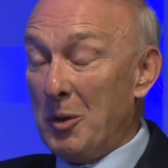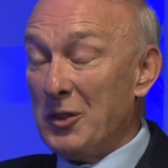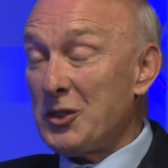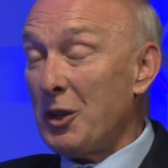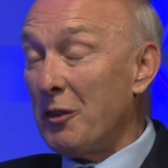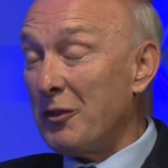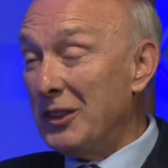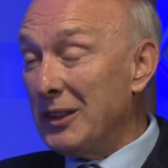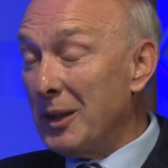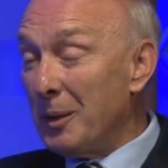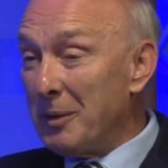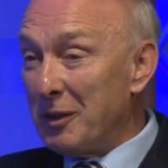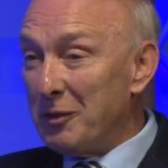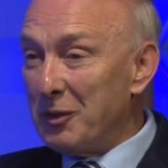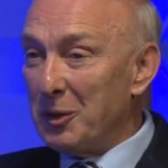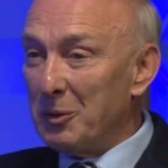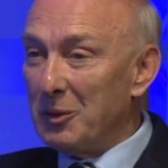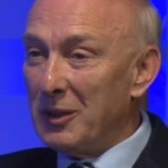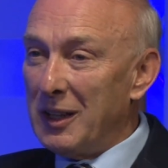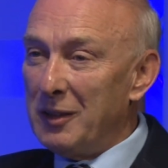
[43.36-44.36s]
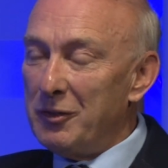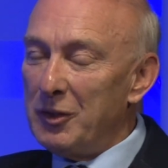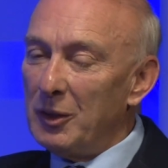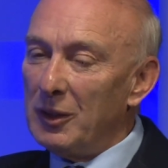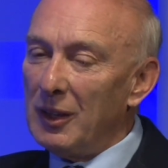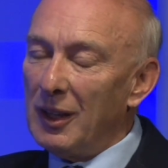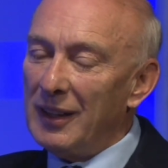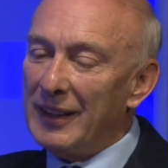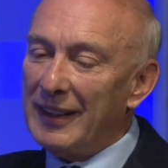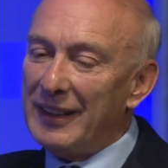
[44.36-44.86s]
softened up, if you
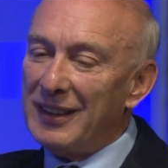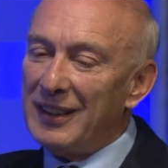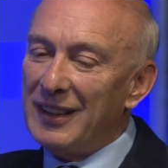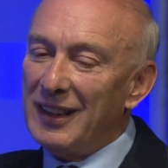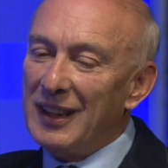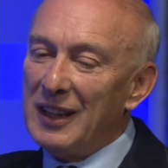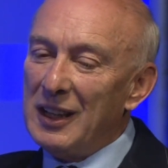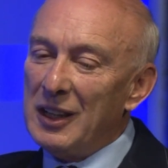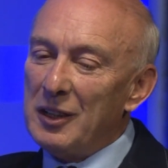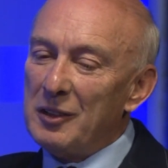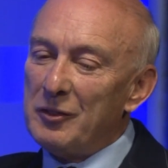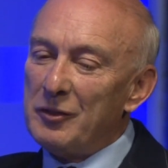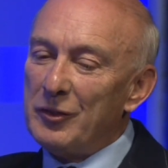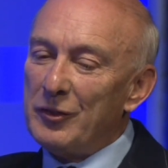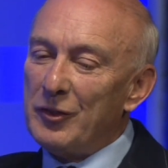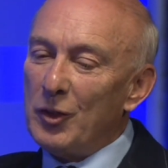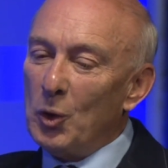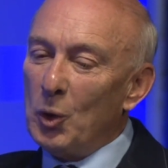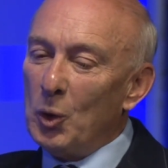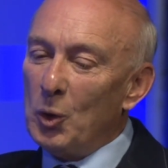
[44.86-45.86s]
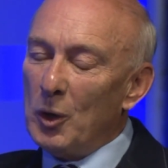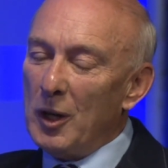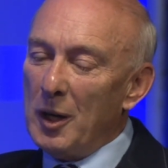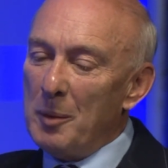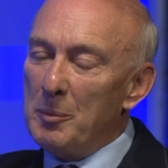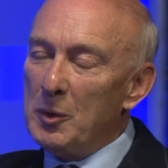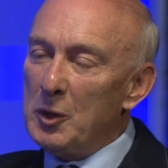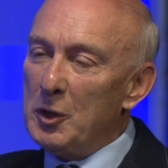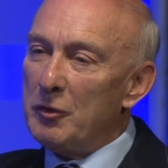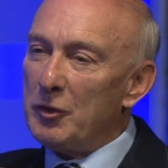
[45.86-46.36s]
like, for a
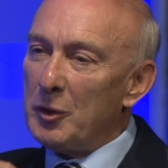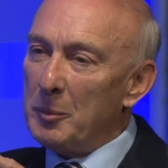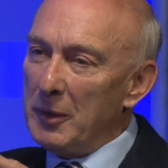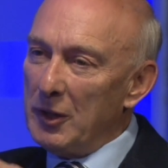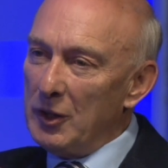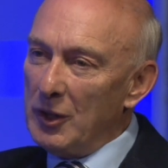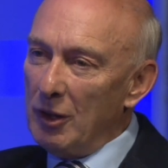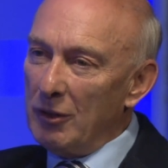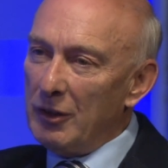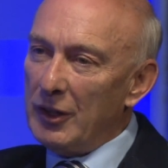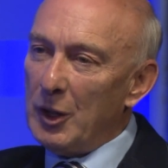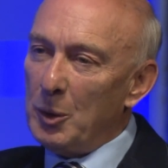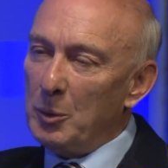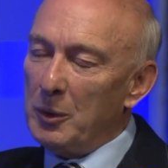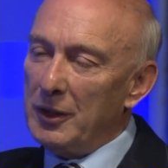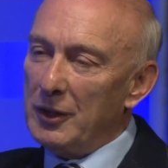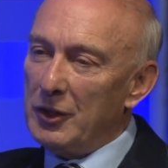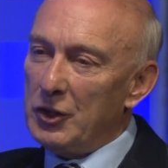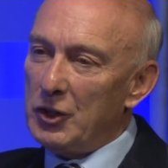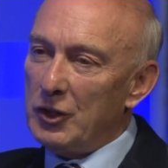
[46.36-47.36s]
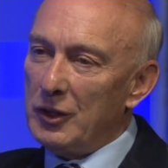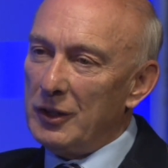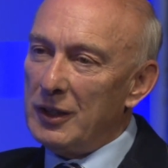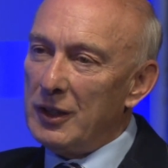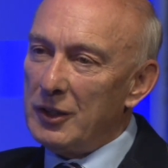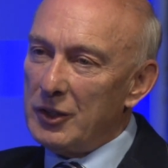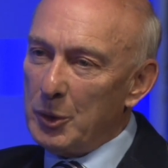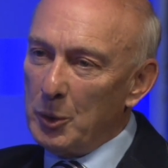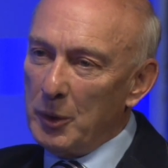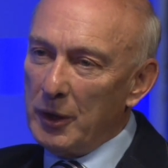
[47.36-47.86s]
move from a non-coercion
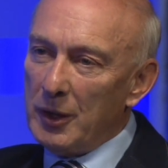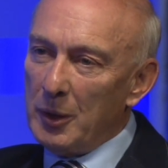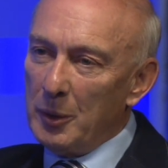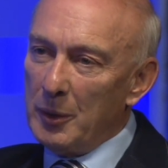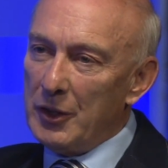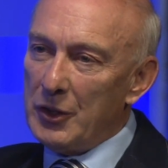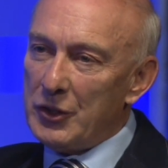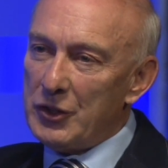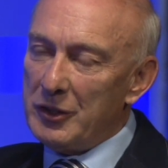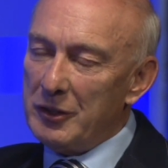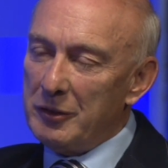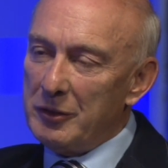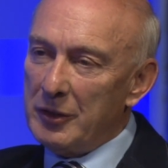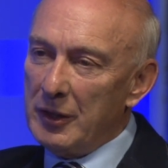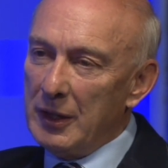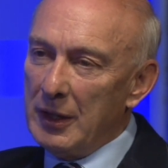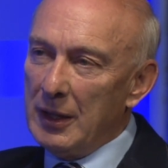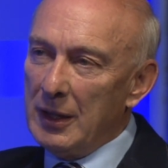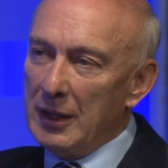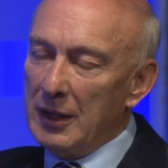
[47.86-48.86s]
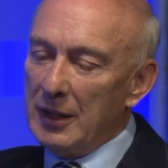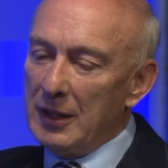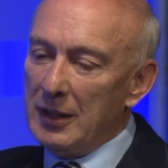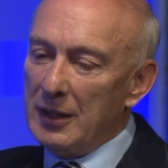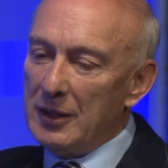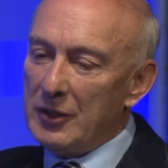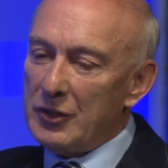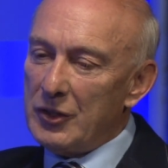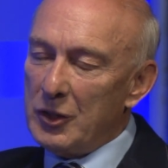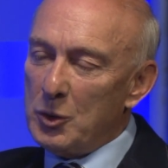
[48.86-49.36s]
to a coercive
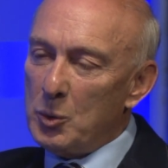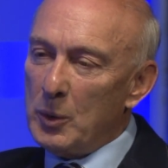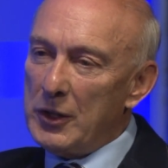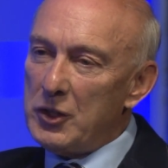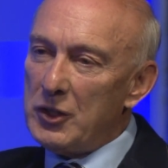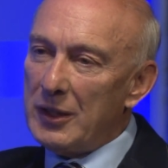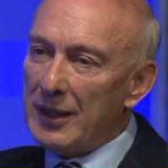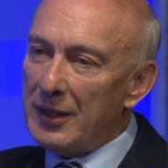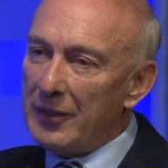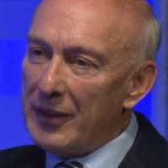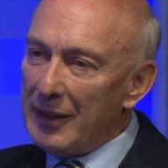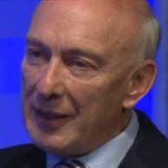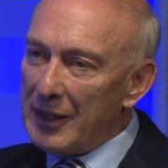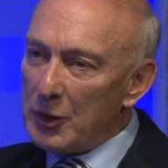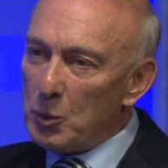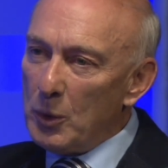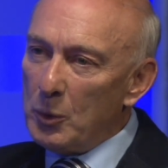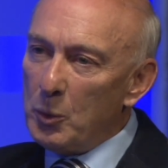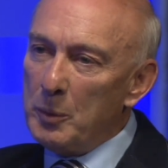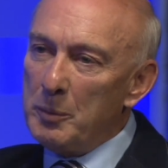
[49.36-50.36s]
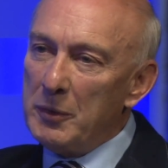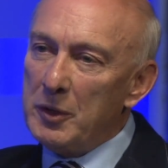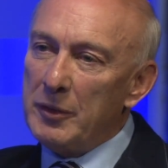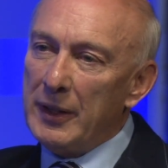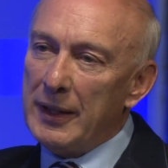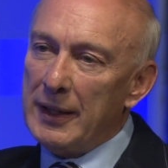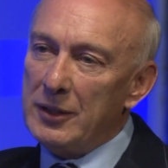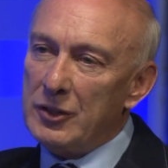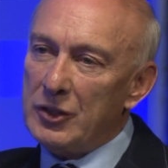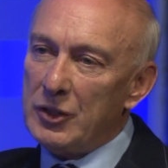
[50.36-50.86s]
situation. I think that's what we're
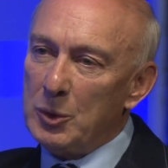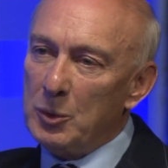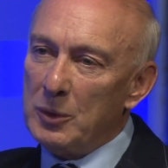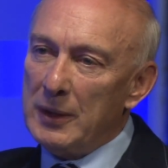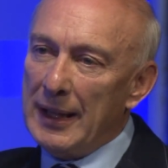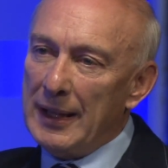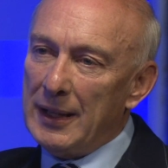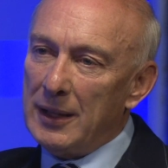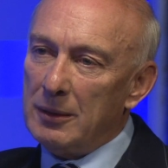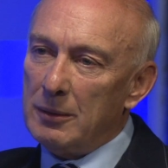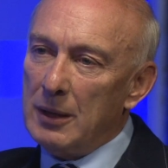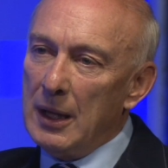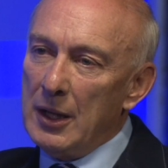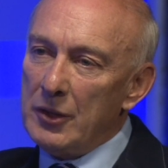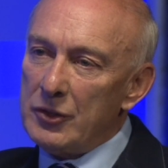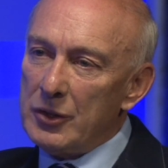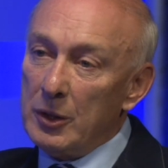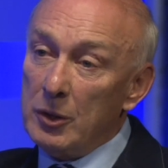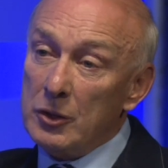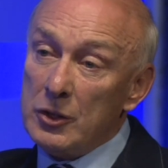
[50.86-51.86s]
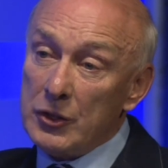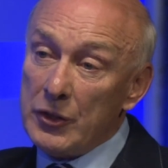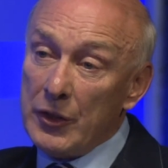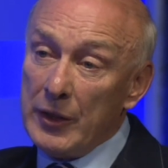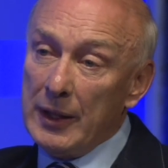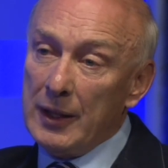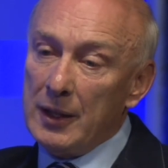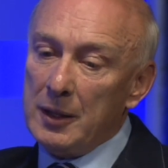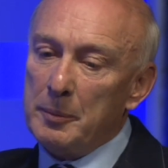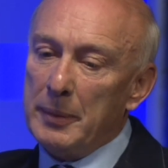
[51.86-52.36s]
moving into now. So you just
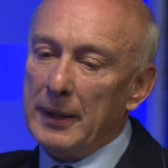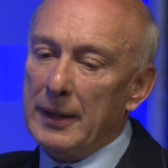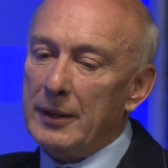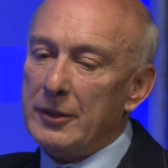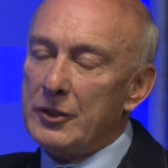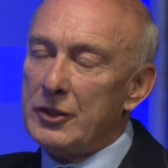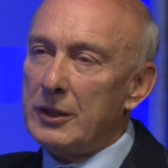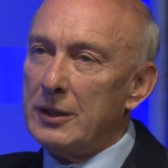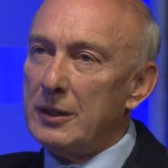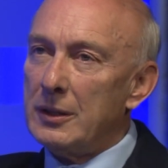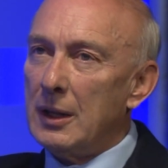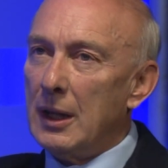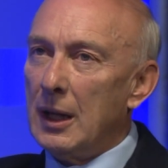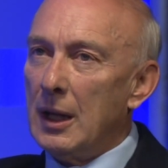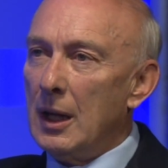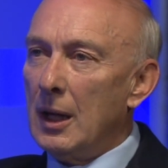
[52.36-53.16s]
think about it.